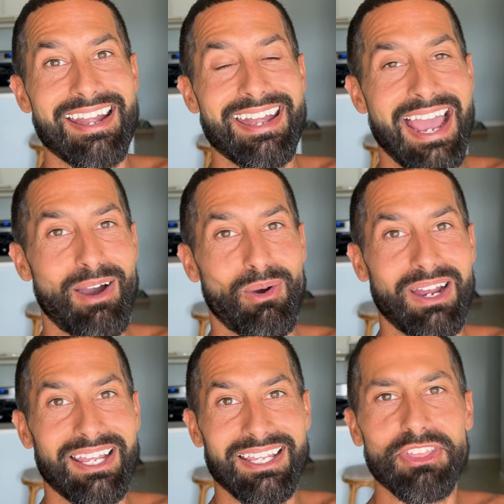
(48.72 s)
Now,
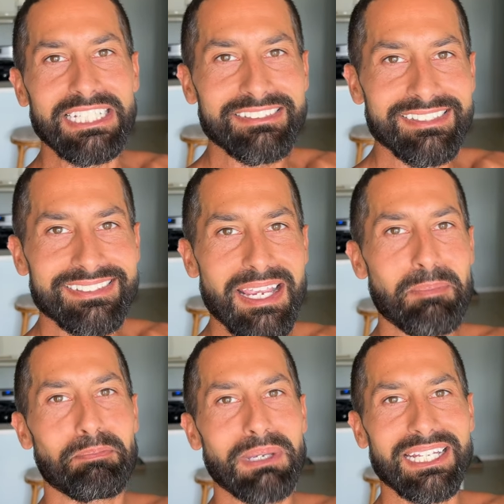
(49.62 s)
this is a
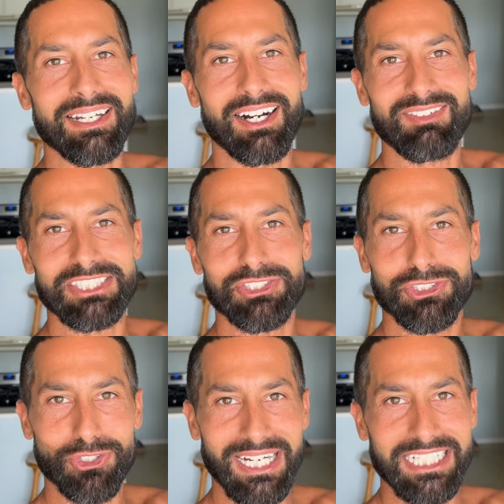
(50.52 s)
bit of a
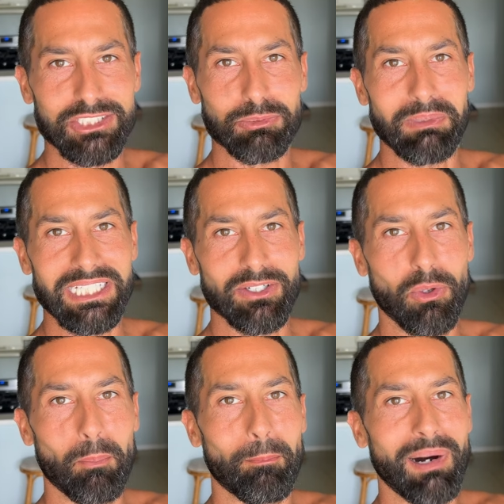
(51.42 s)
strange
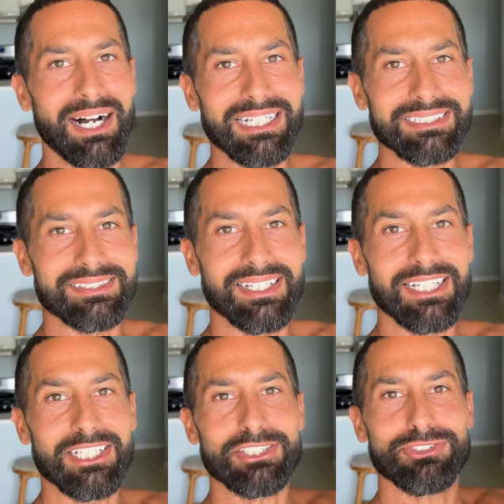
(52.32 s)
meal, but
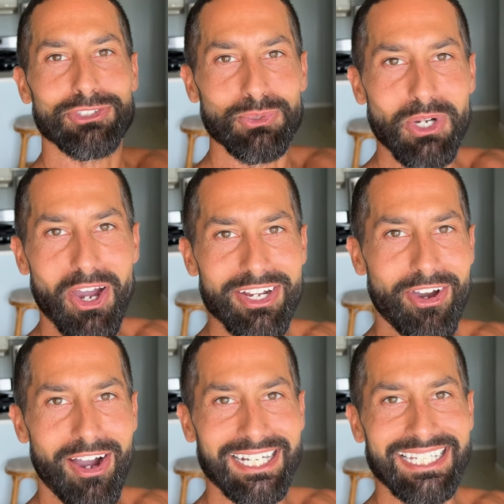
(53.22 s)
do not
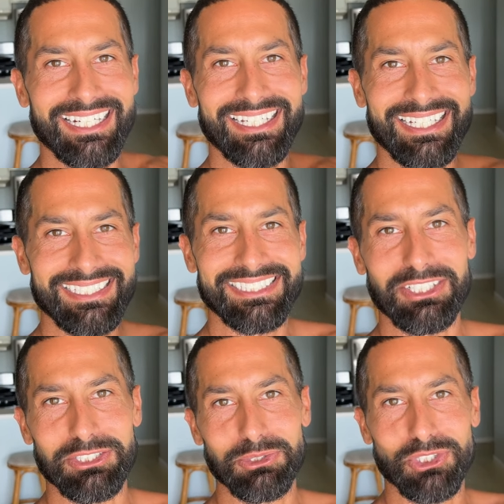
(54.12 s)
knock it until
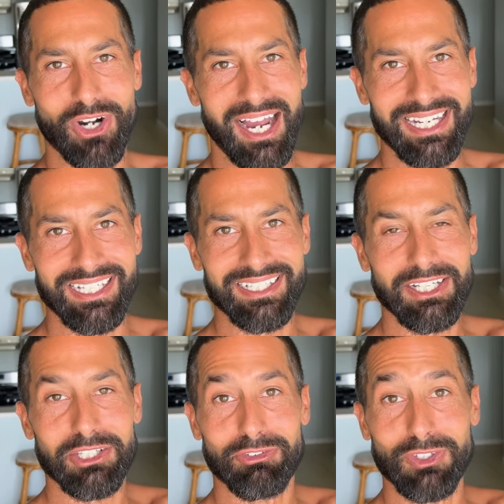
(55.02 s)
you try it.
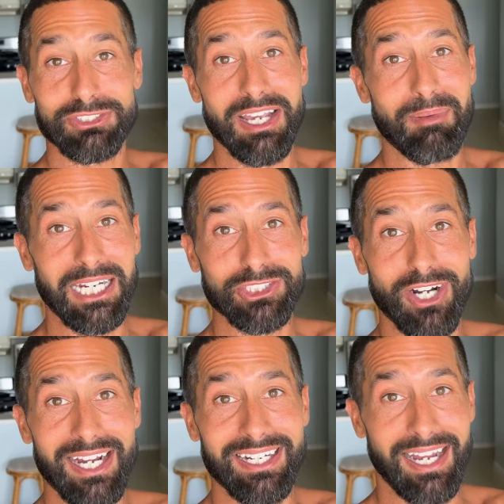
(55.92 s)
The first time I
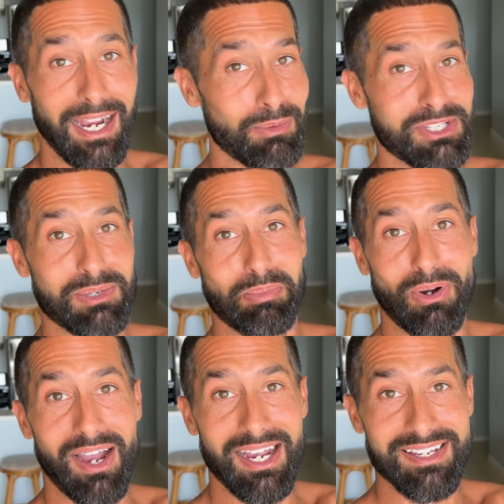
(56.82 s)
tried it, I was
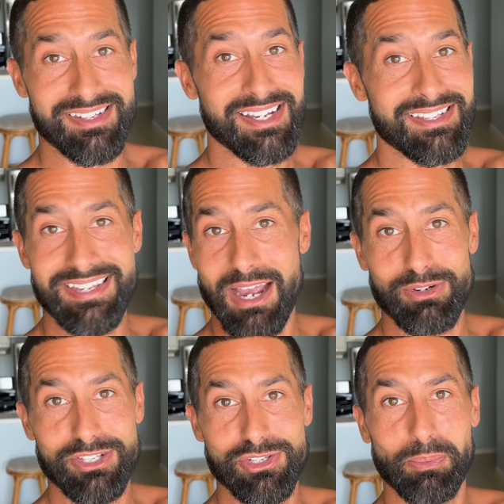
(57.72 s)
surprised,
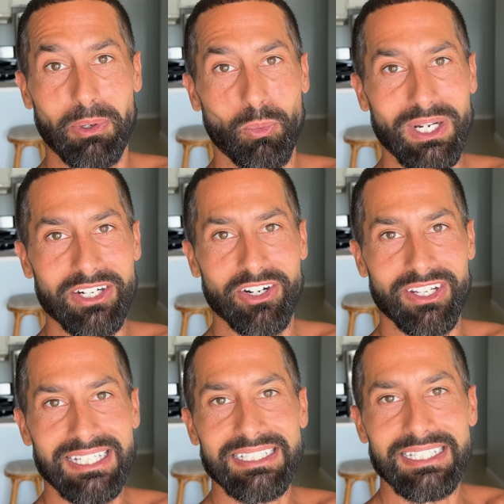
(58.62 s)
sounded super
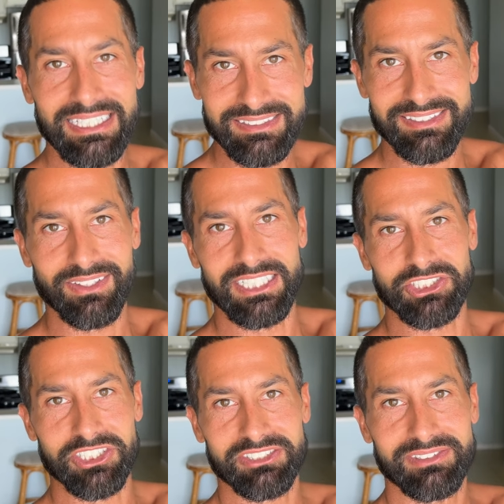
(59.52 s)
weird. It's delicious.